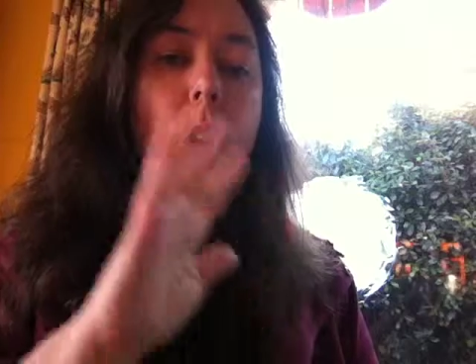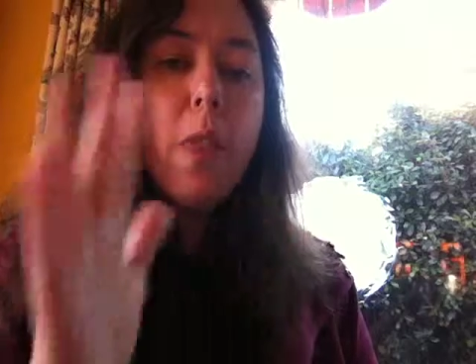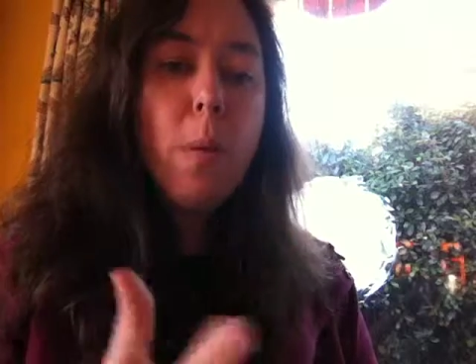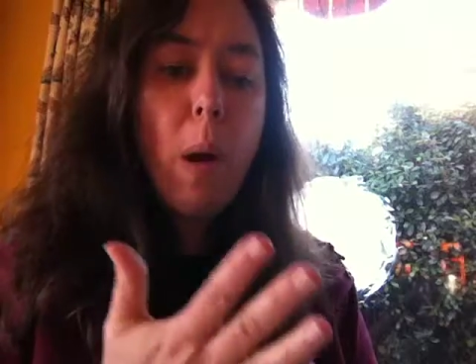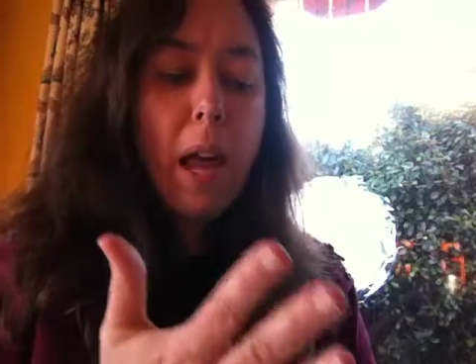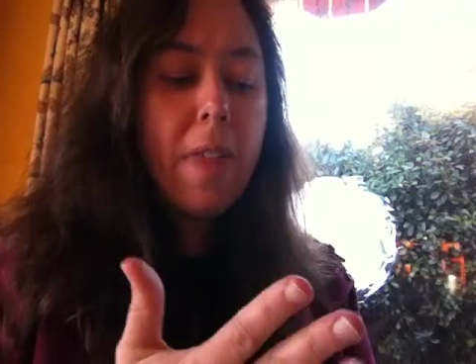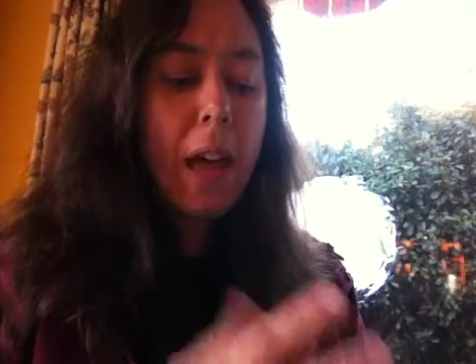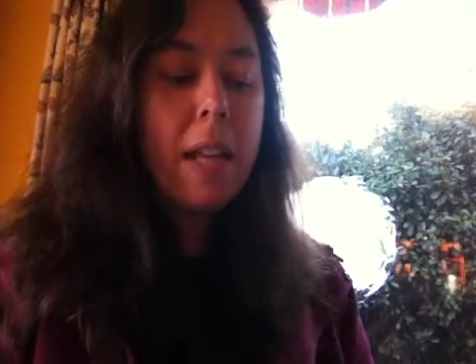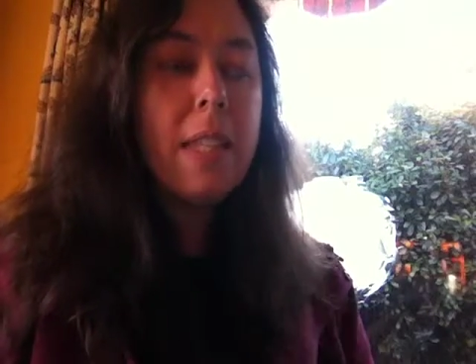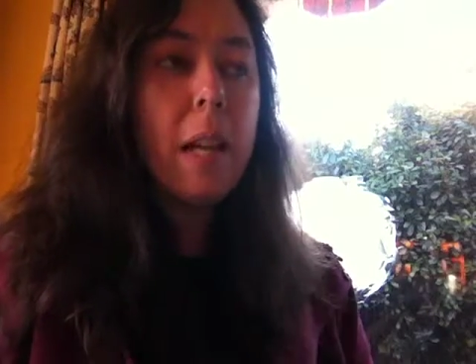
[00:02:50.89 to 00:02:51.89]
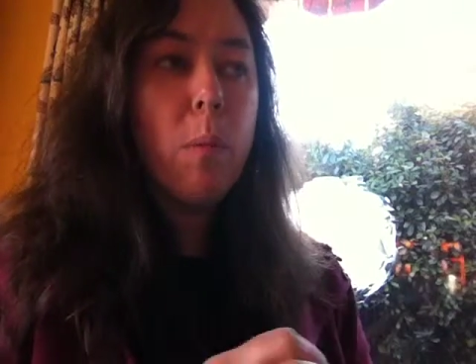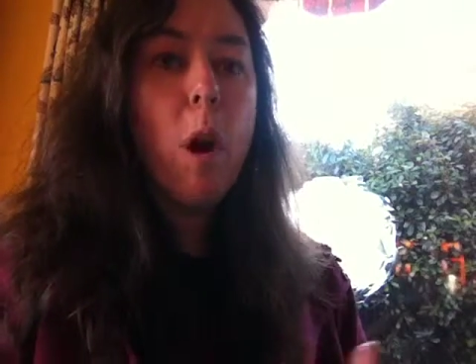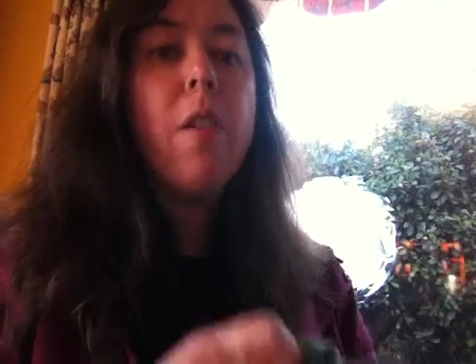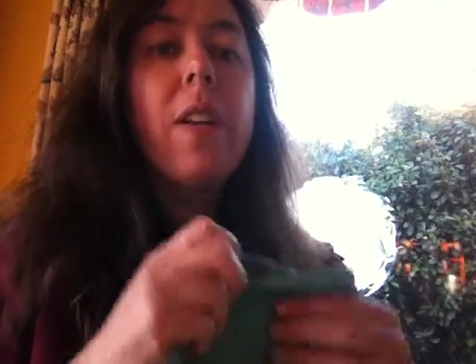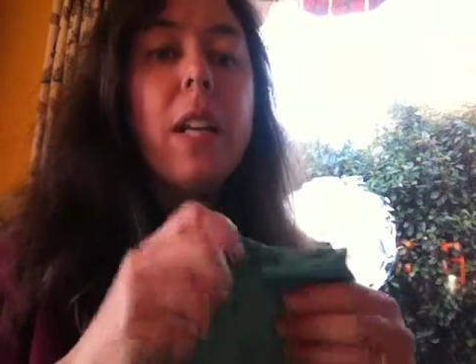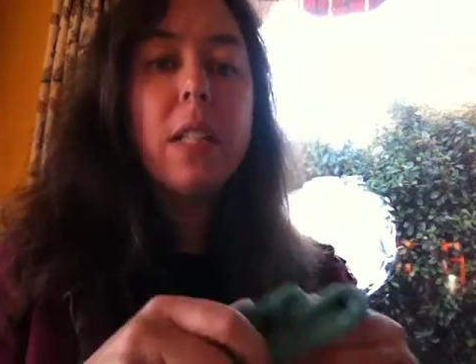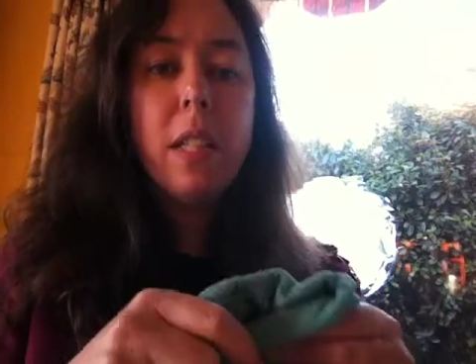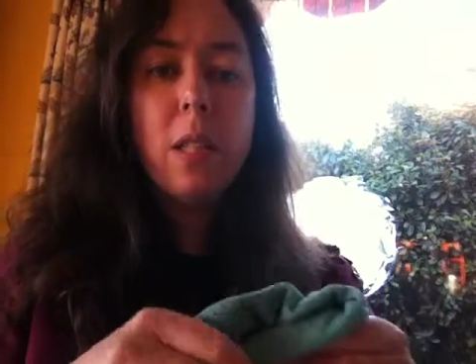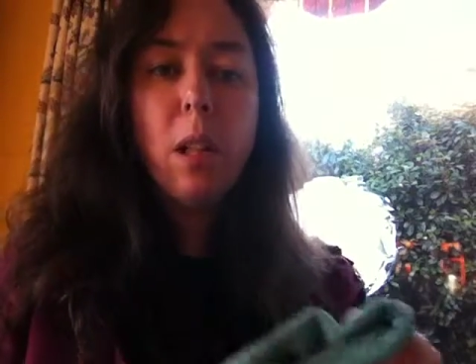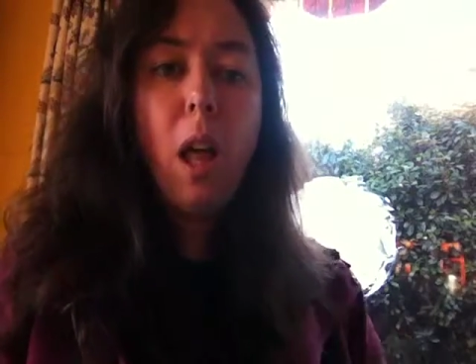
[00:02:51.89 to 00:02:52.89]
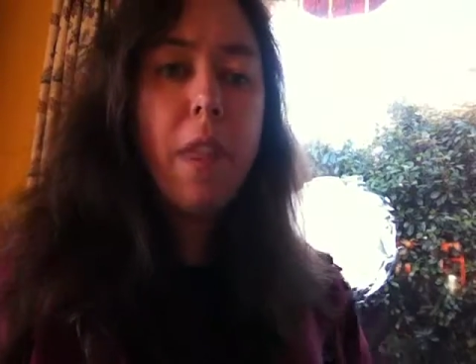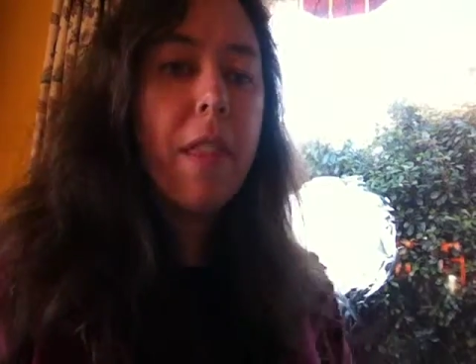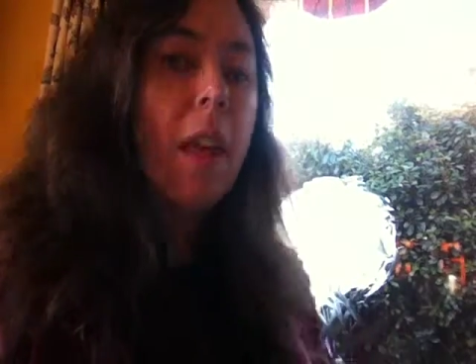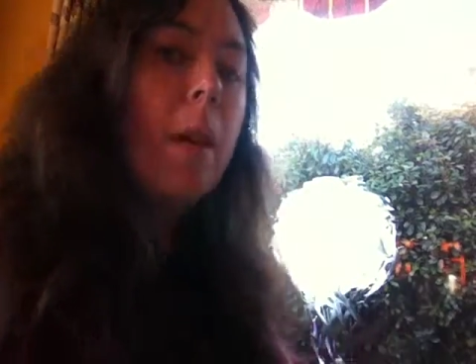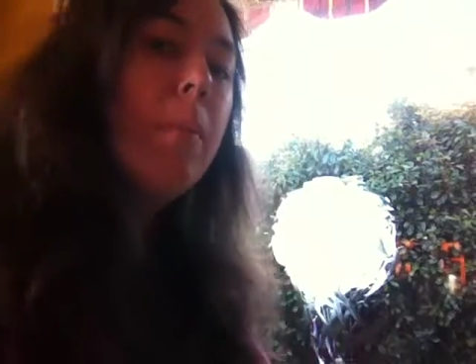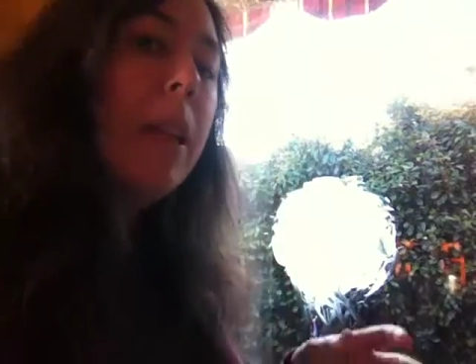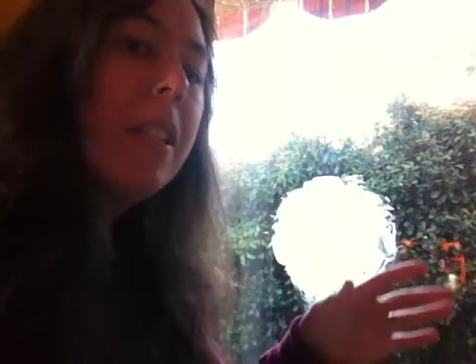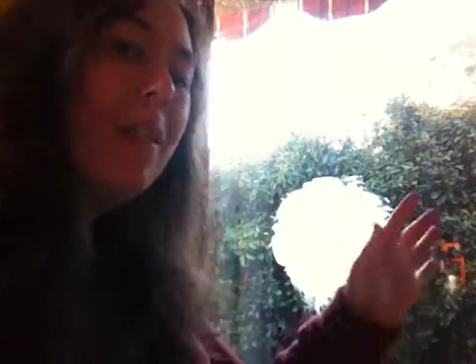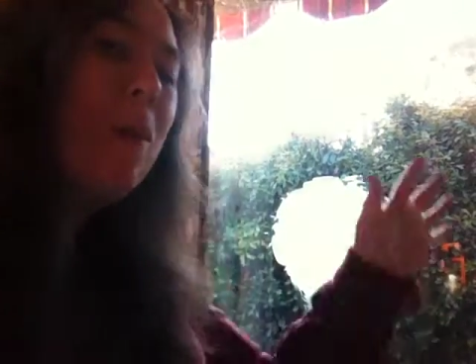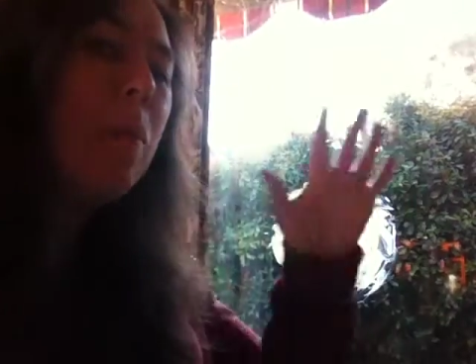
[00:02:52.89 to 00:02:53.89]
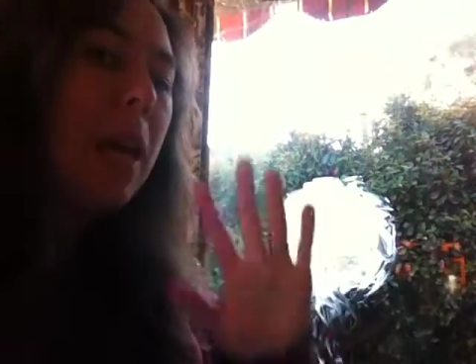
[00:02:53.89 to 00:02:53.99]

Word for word: The way that is then woven into this cloth means it will